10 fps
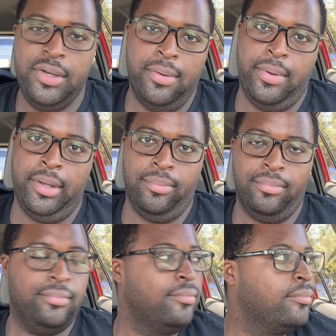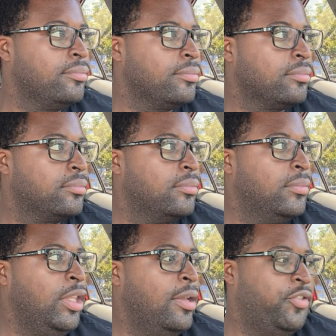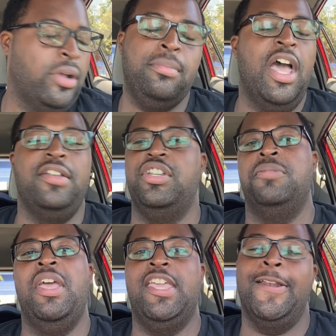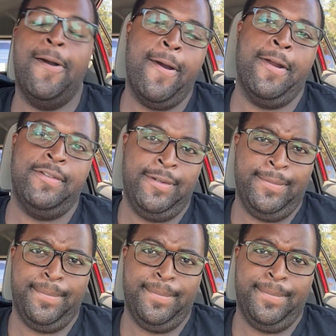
doing. So I'm not just making art.